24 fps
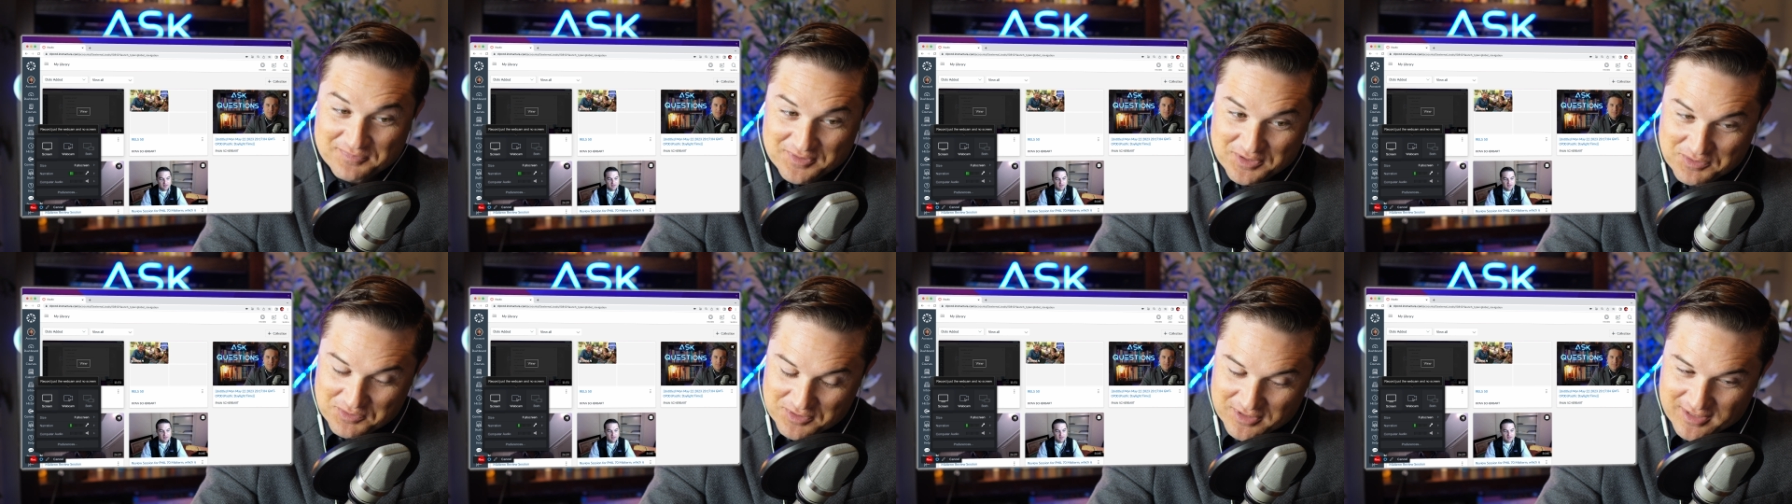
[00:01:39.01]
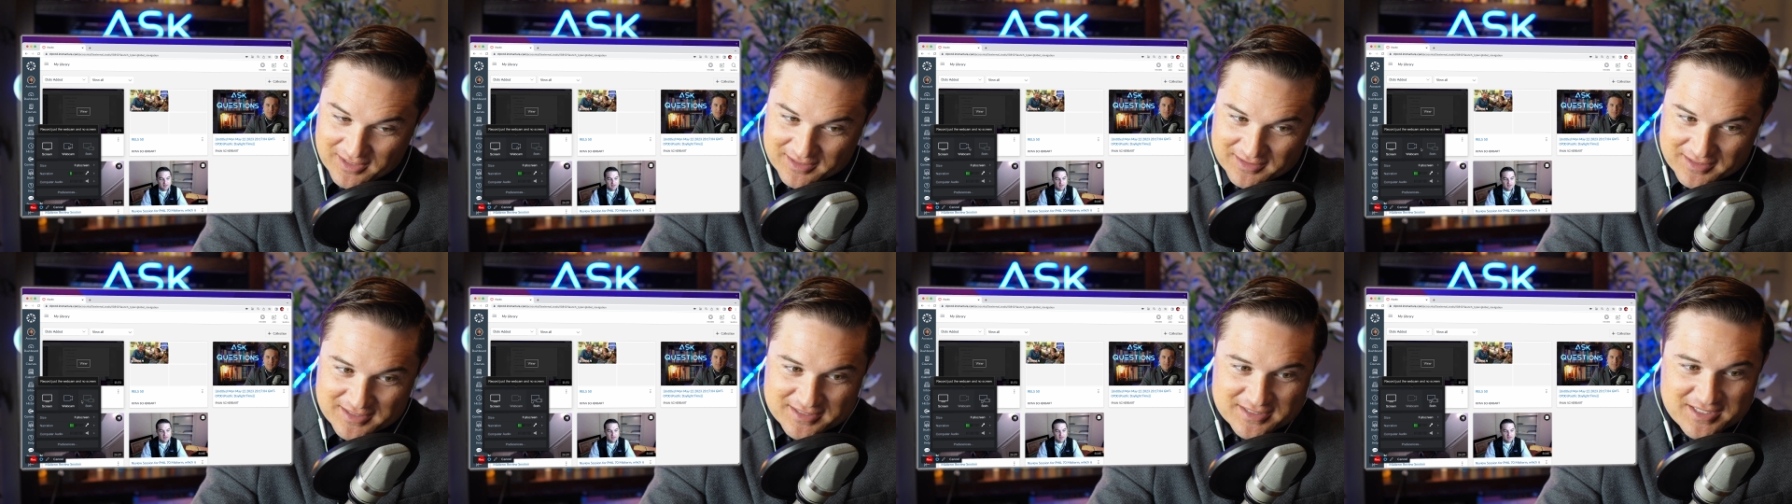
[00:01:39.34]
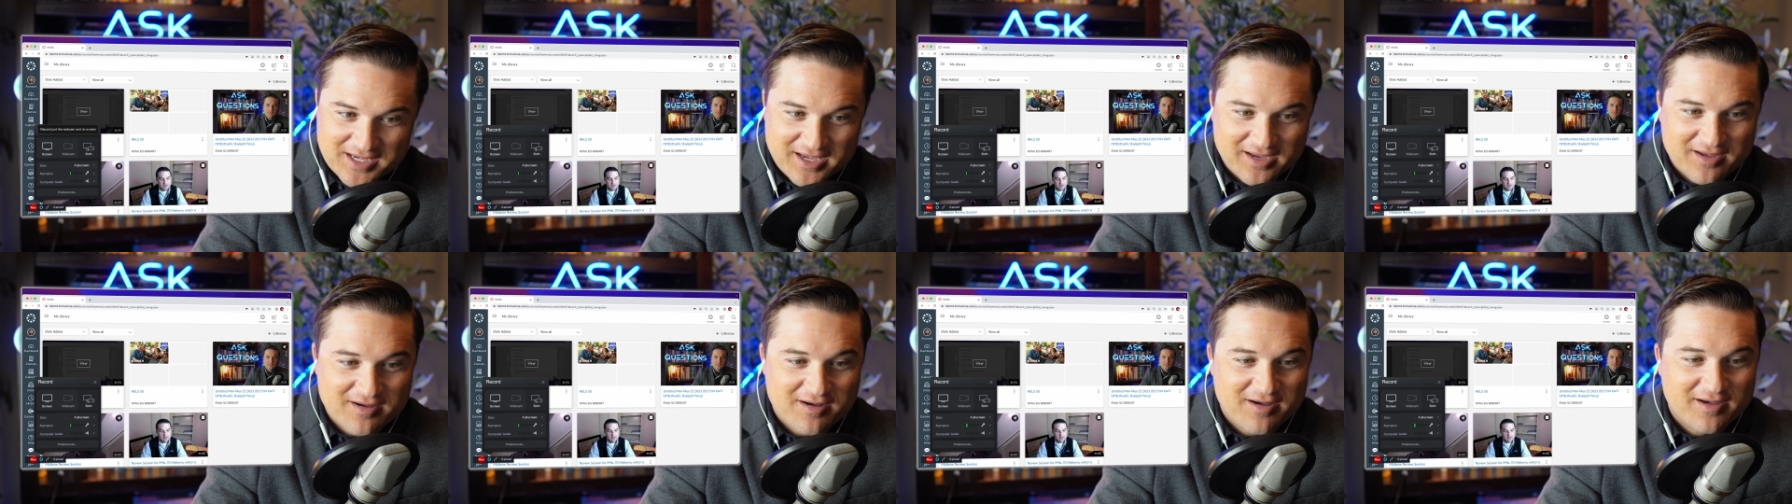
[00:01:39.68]
you click this
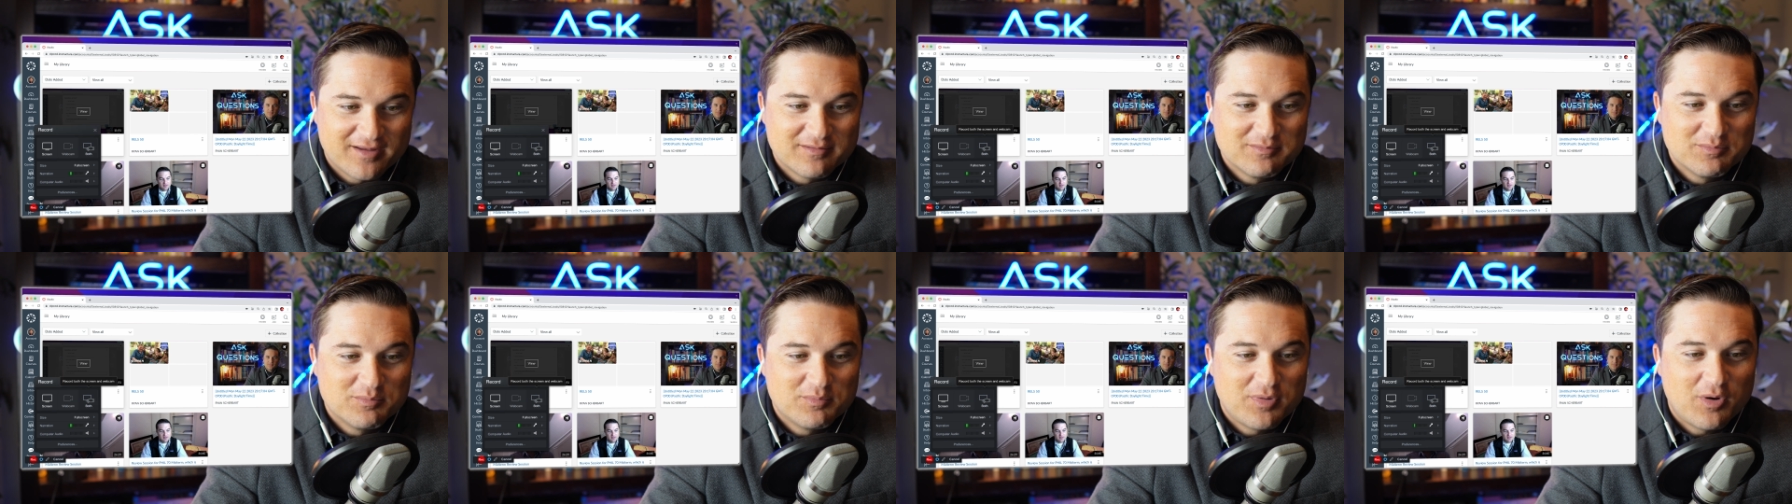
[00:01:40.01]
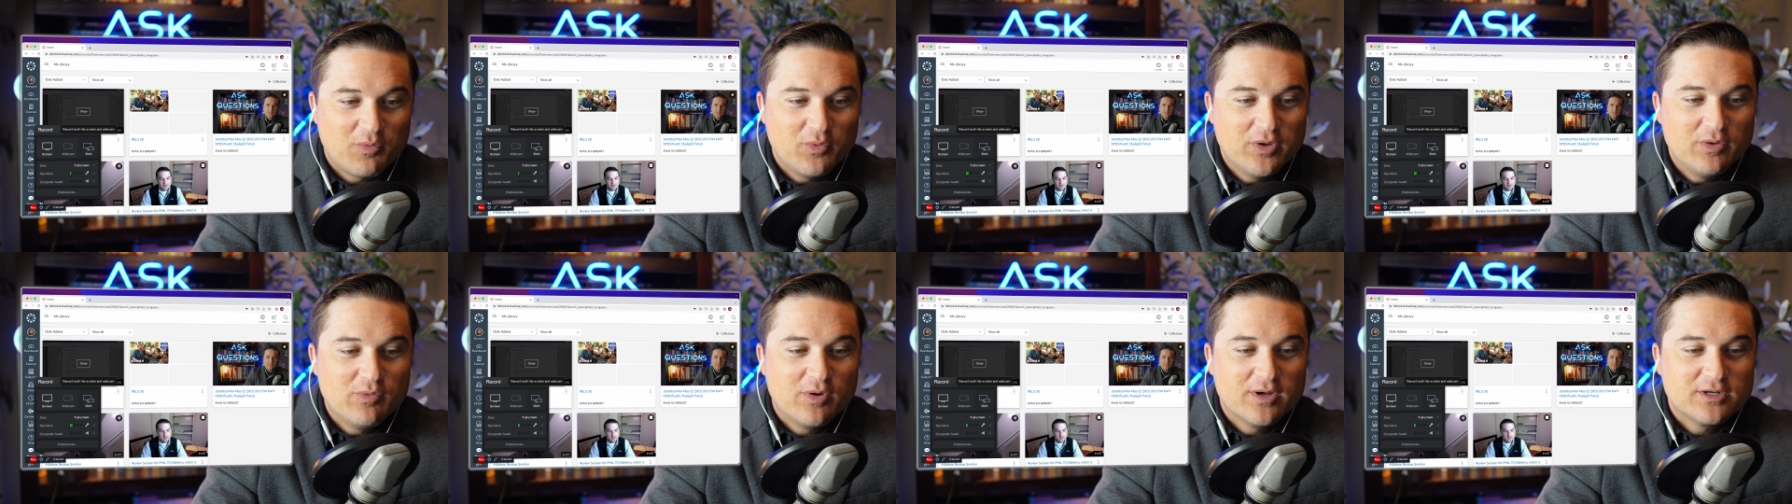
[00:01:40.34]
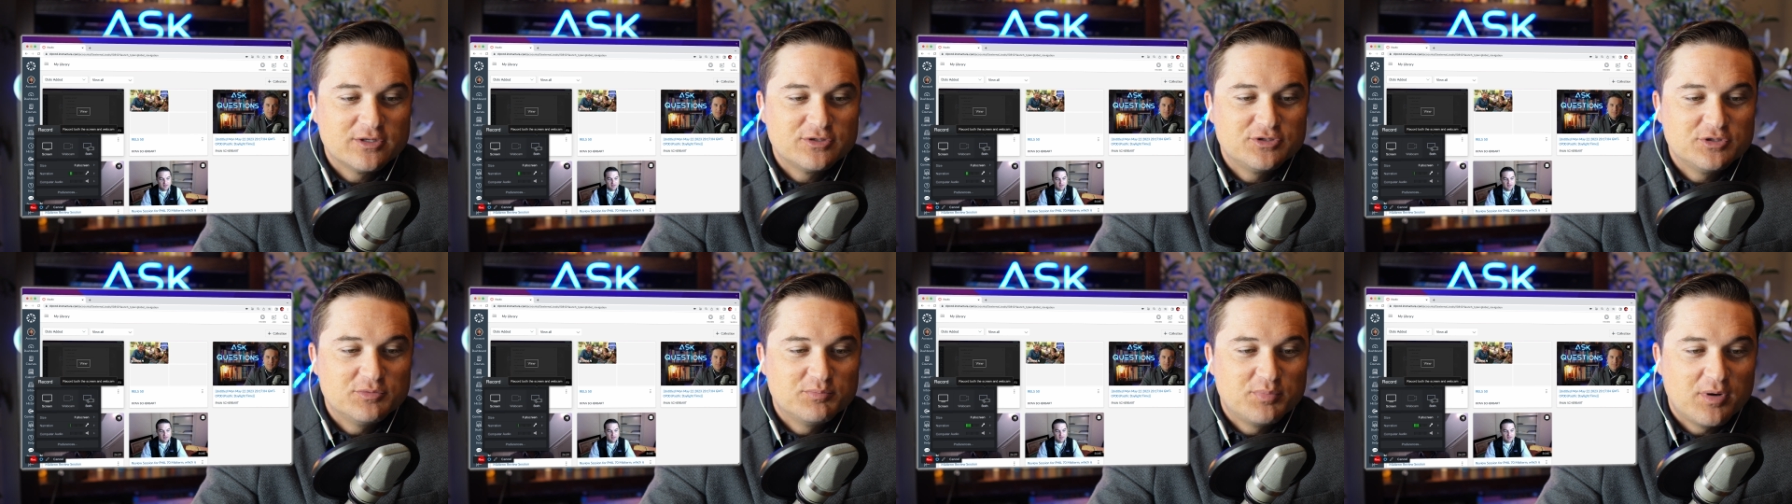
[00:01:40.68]
icon, but we want
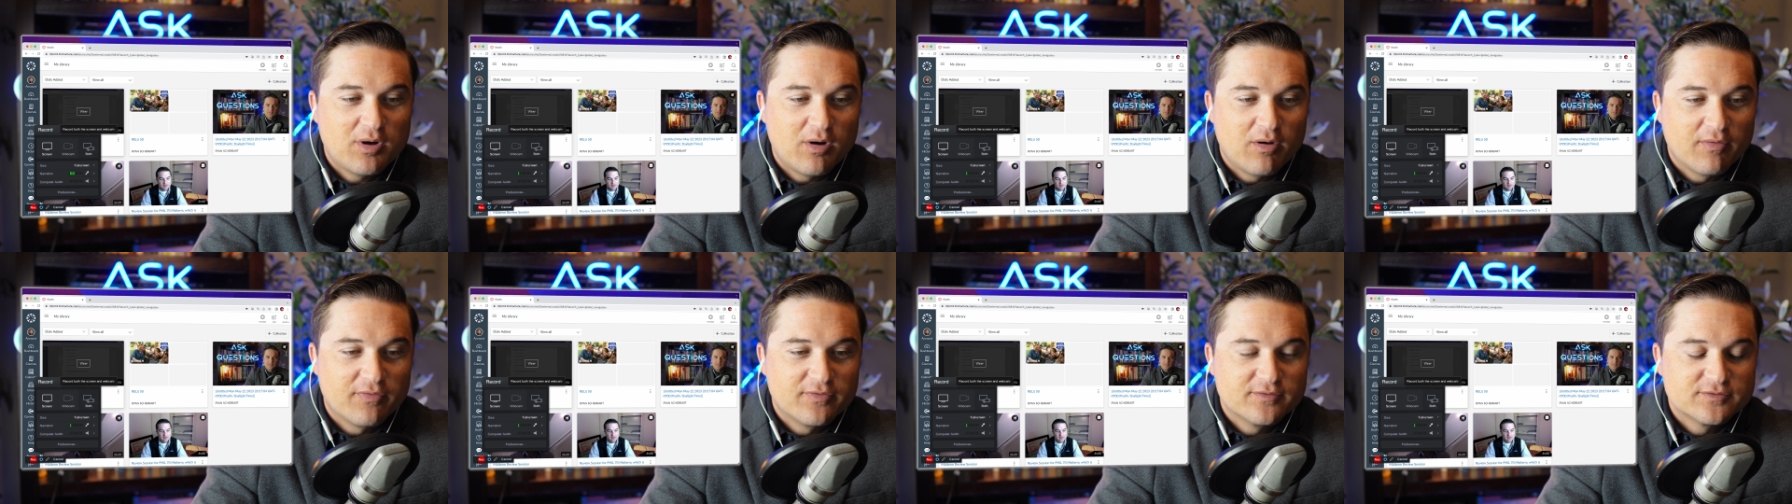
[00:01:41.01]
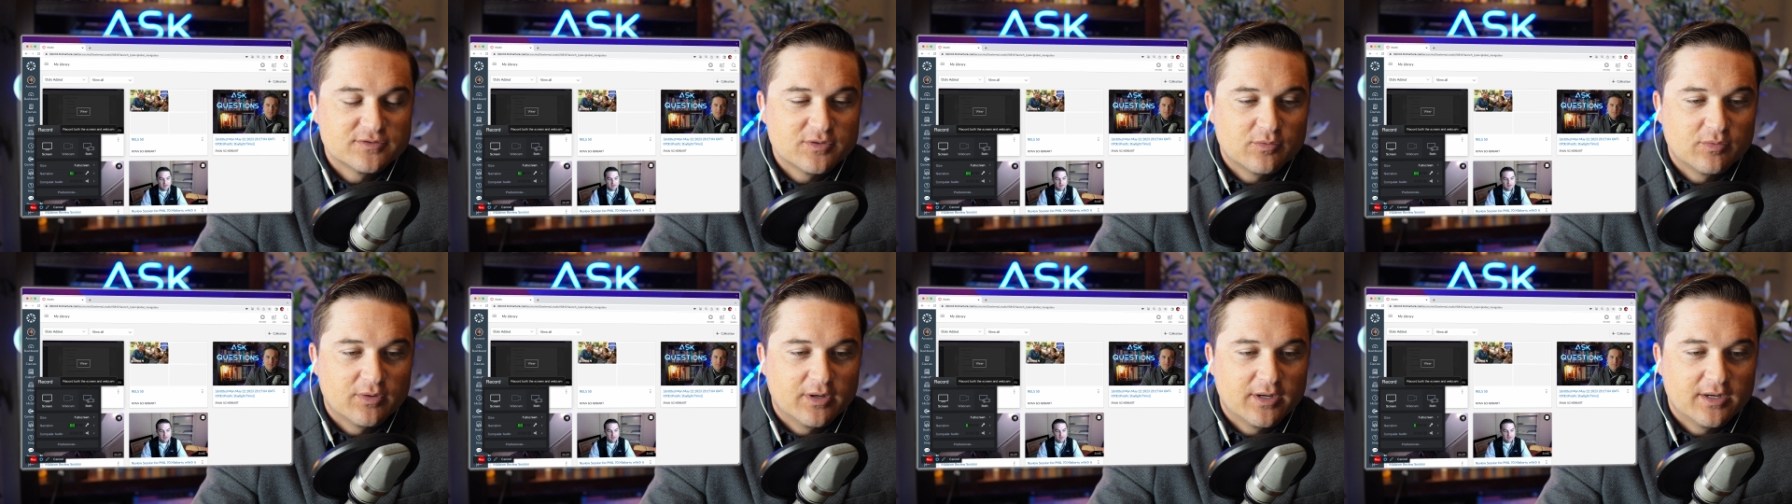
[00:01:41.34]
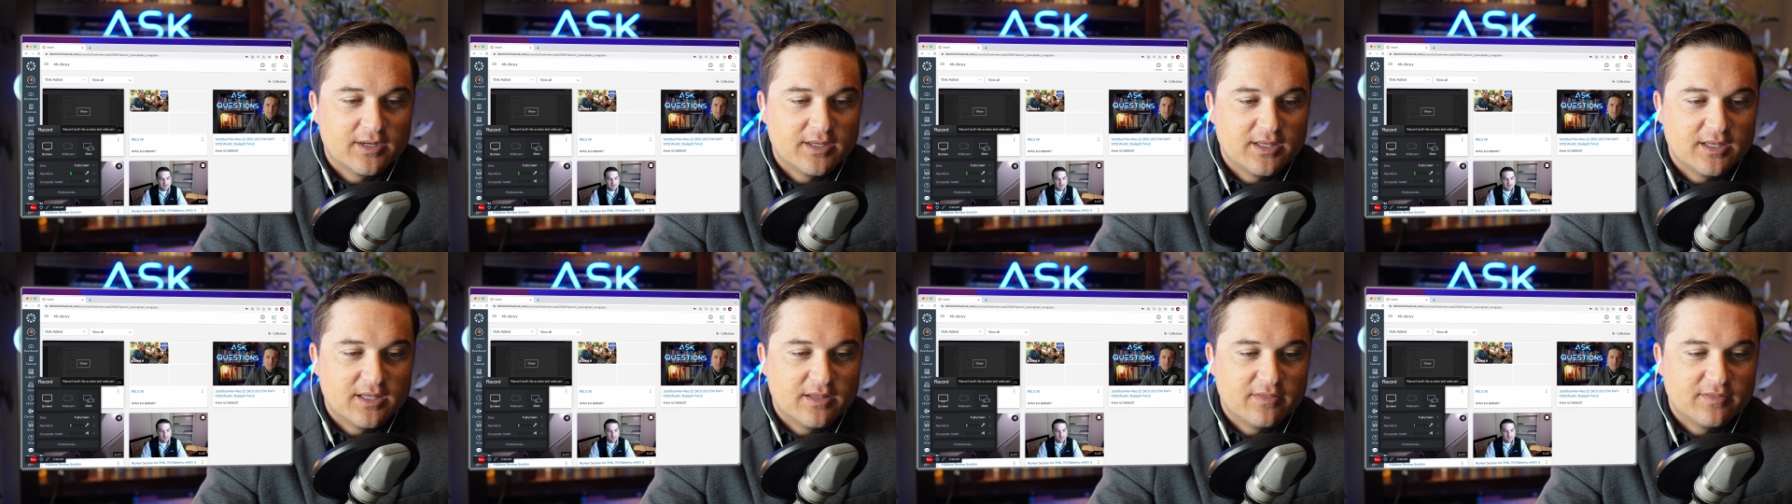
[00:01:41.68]
to do both, so we're
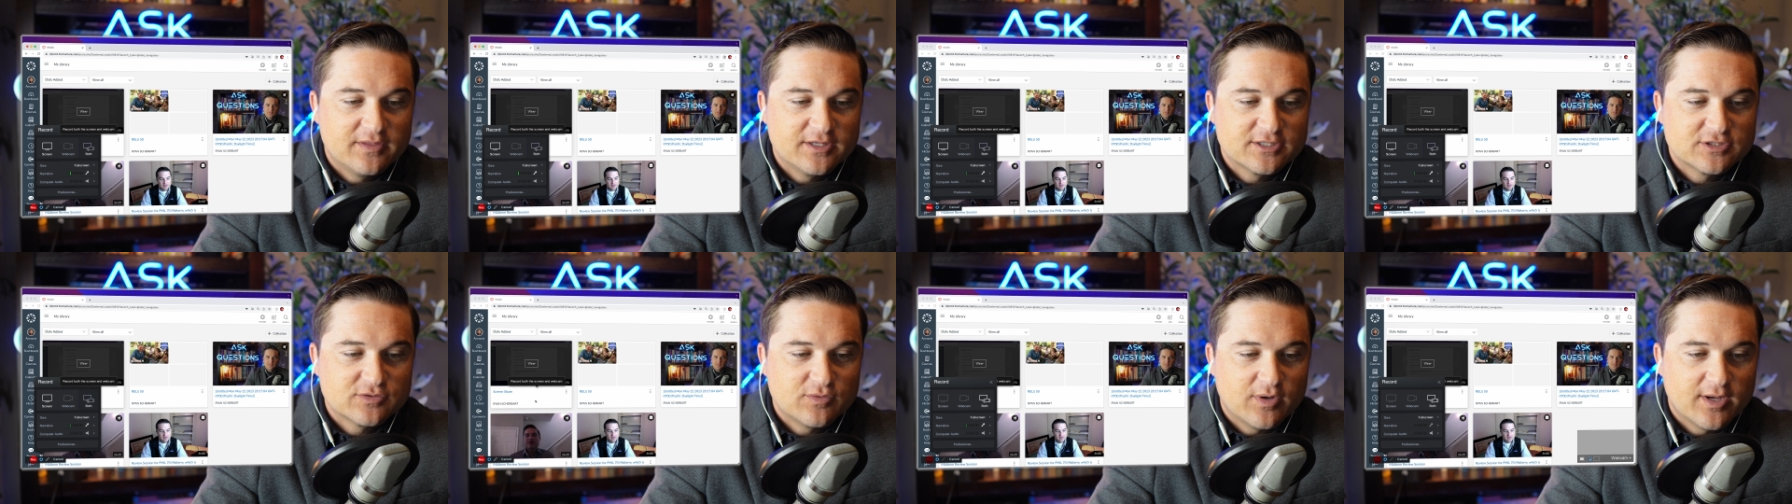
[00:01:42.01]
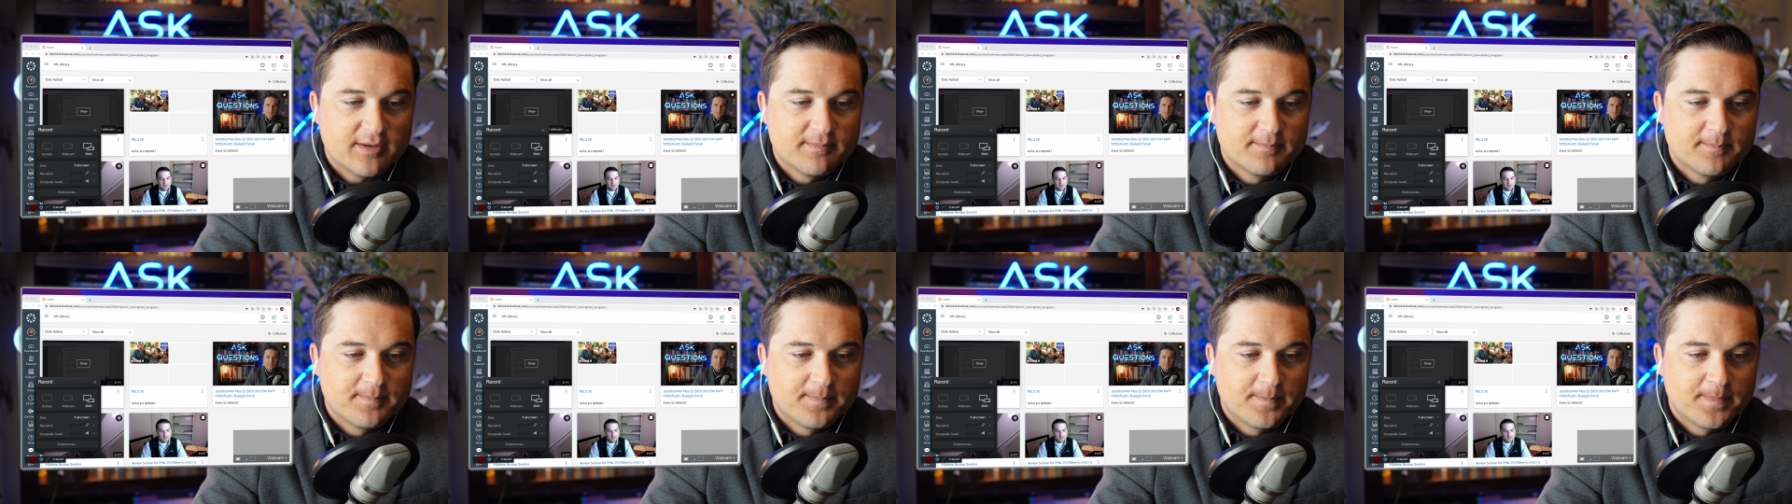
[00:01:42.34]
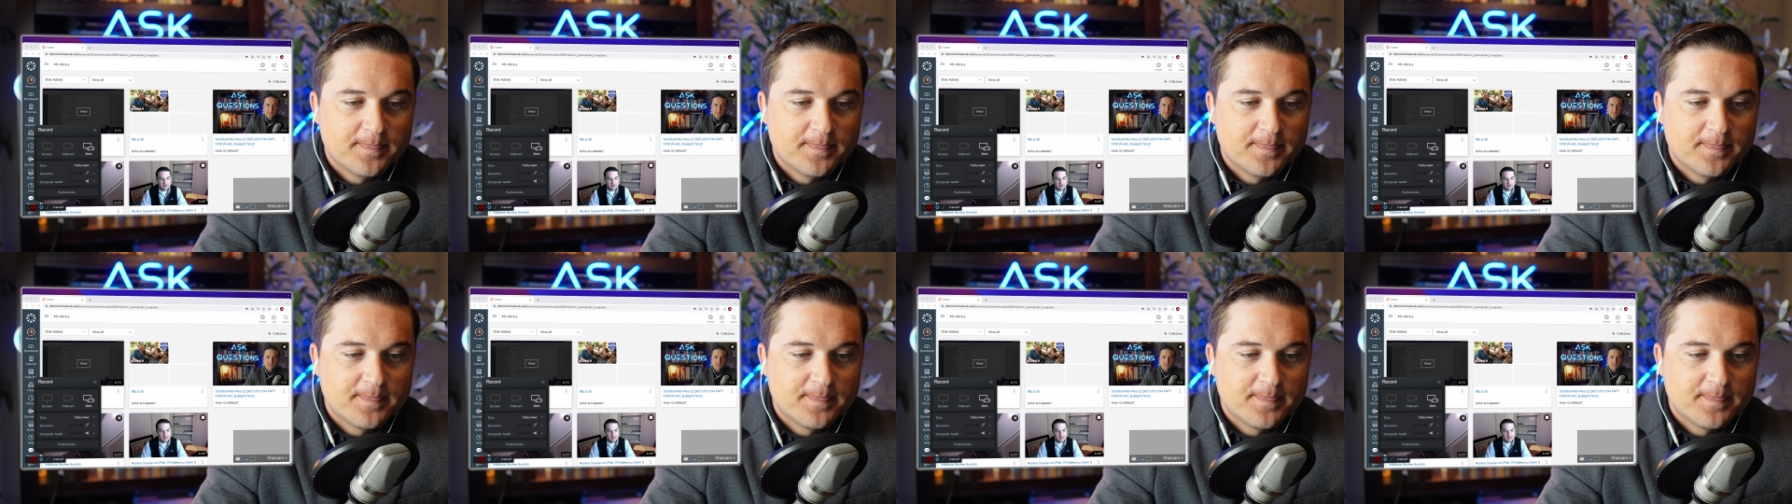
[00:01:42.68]
going to hit this one.